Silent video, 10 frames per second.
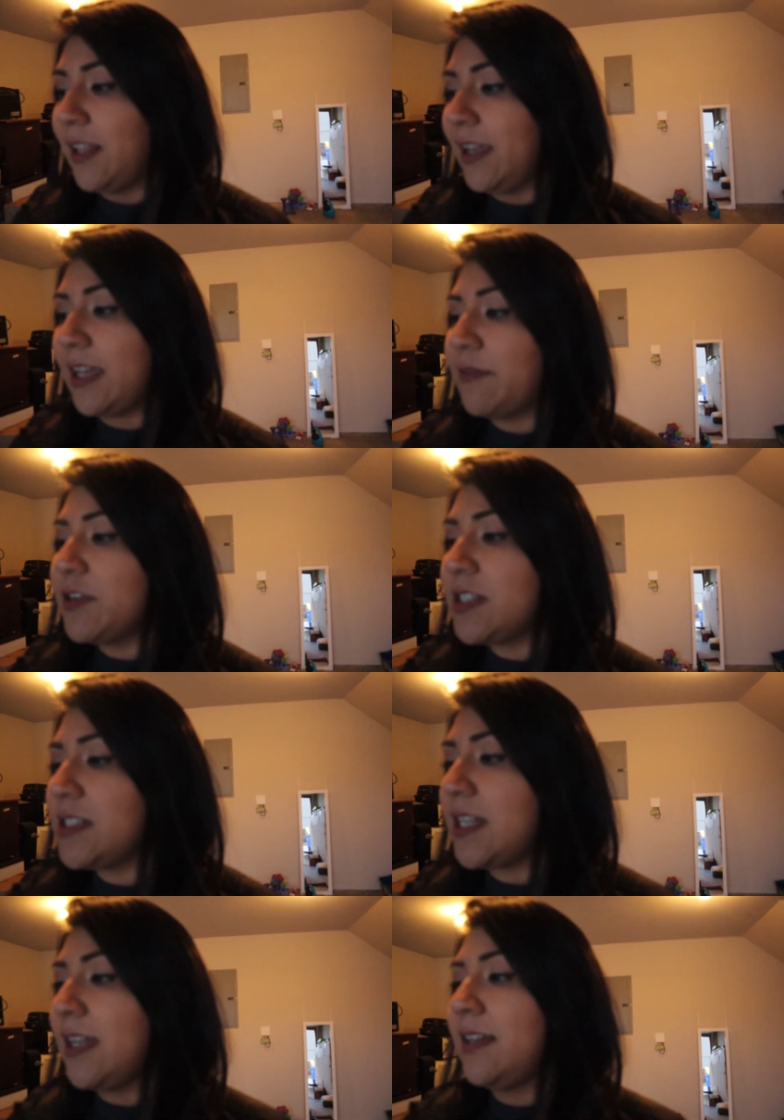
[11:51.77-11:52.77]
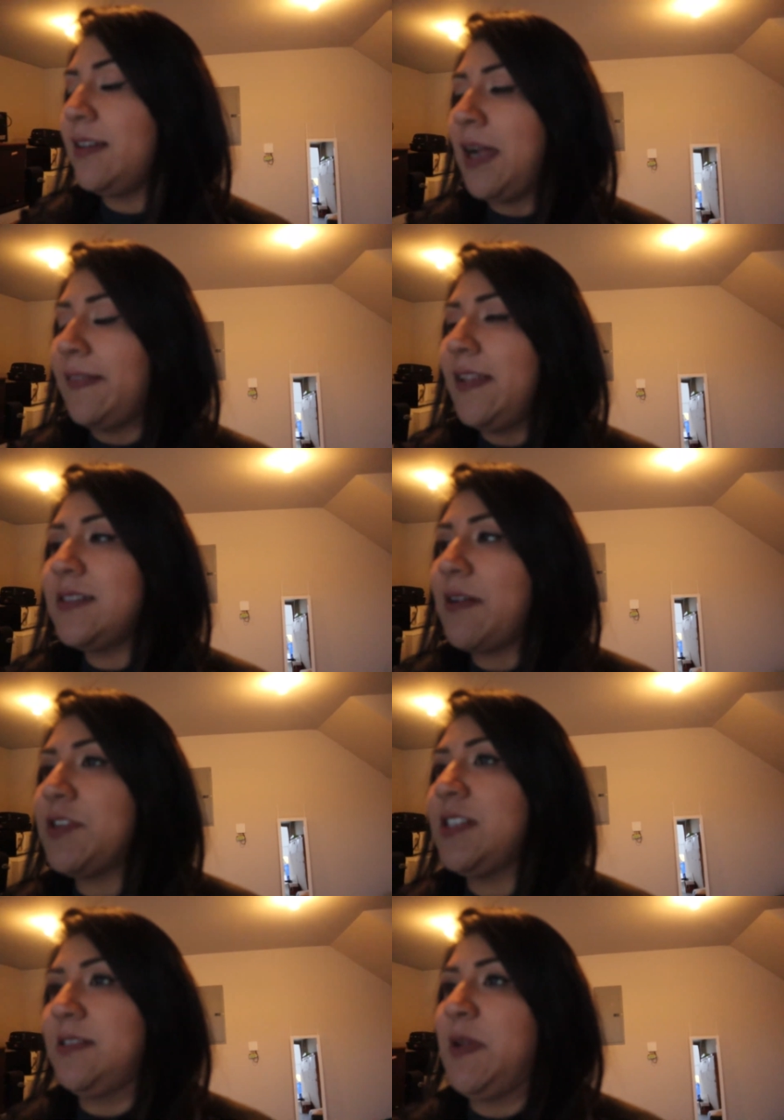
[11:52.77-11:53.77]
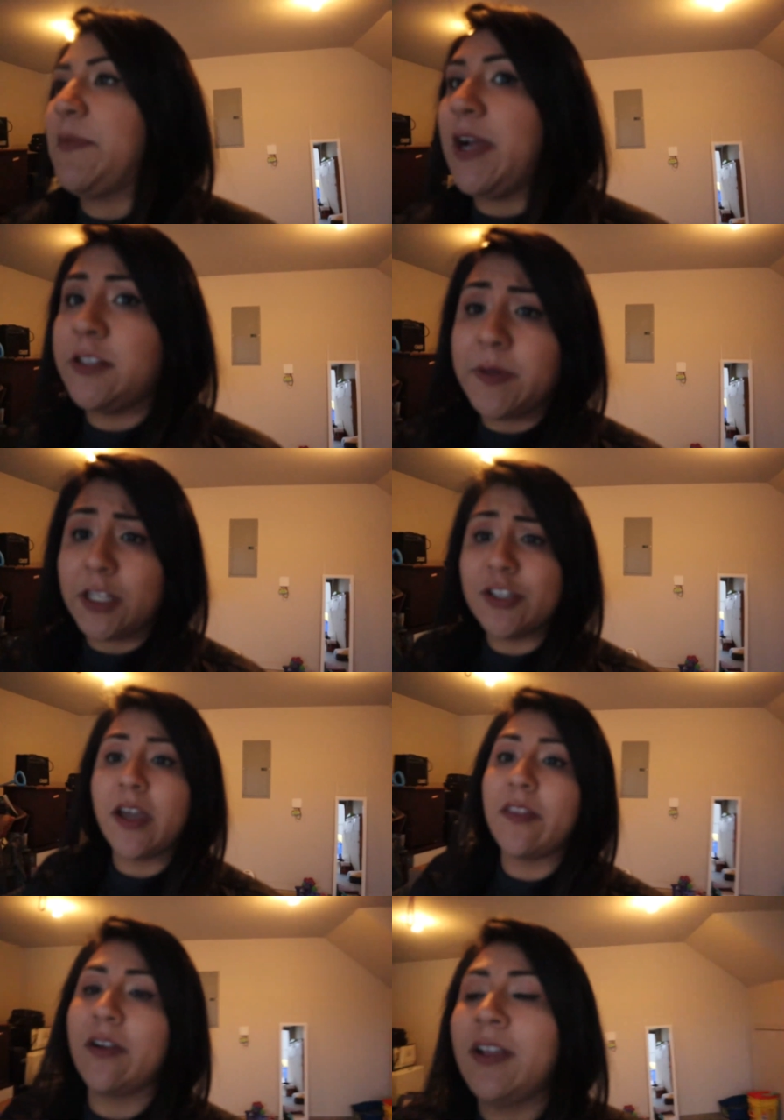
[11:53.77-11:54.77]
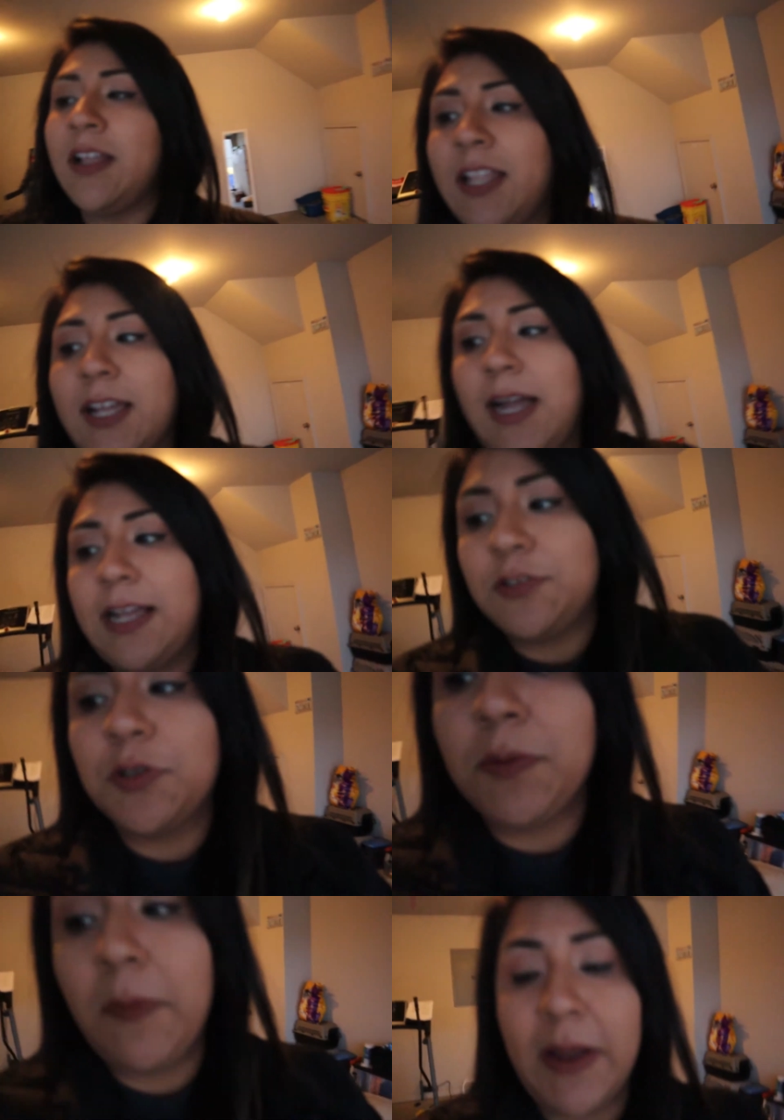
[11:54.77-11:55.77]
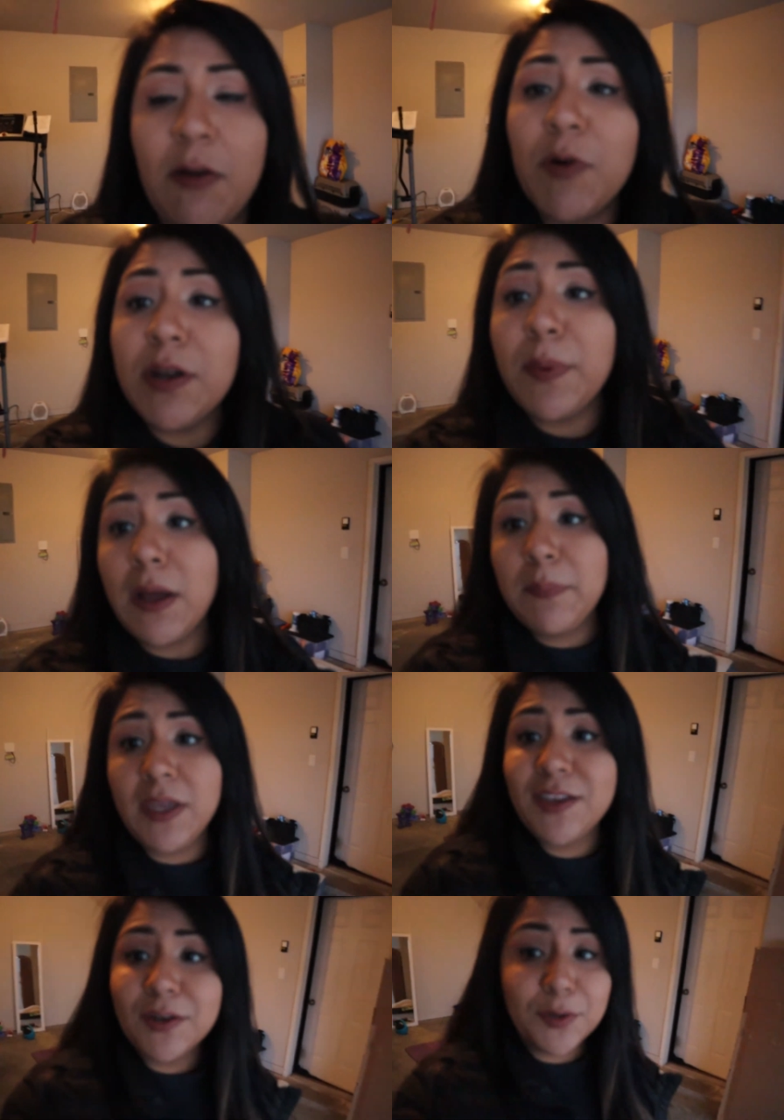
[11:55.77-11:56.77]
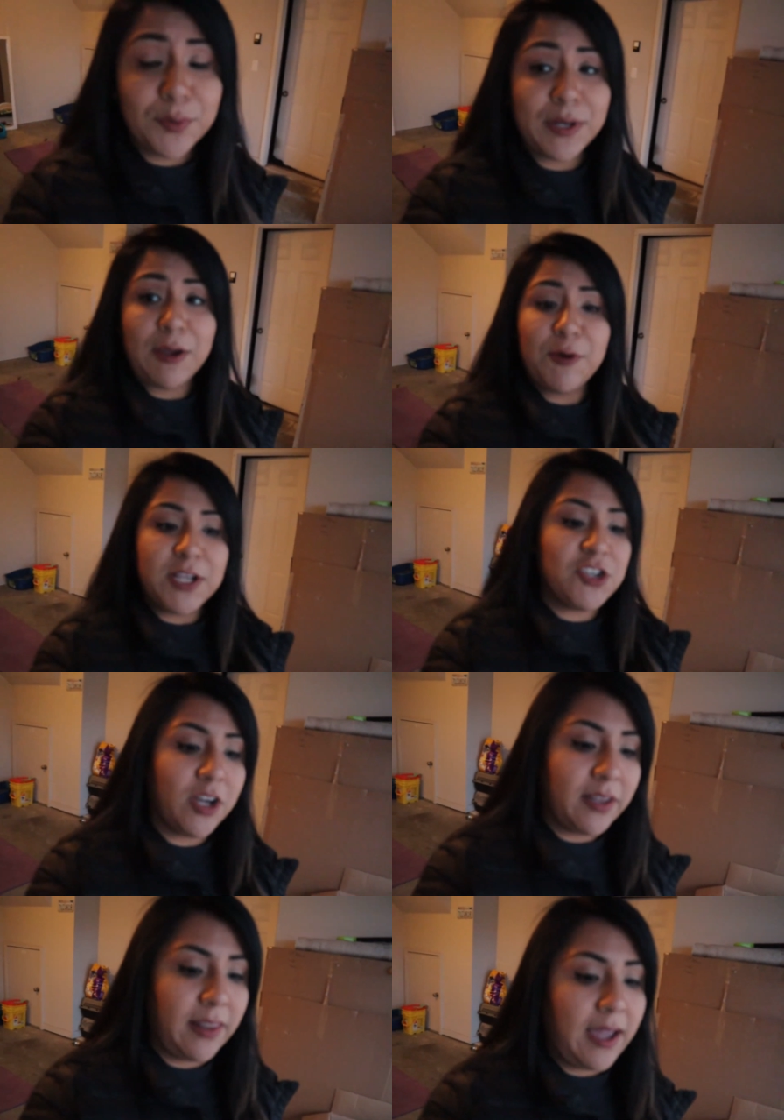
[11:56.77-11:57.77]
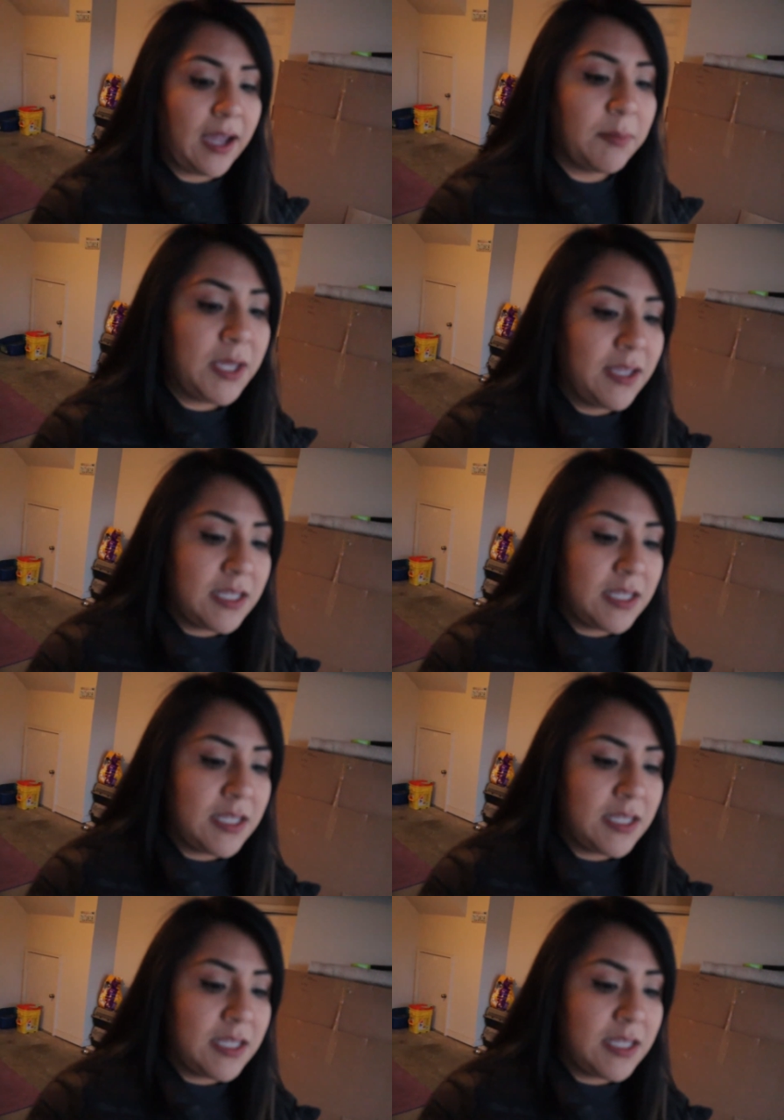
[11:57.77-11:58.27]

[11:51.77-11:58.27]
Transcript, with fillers: Like ever since I, I think ever since me and my husband got together, like I told him like I want a puppy, you know, and I want a chocolate lab.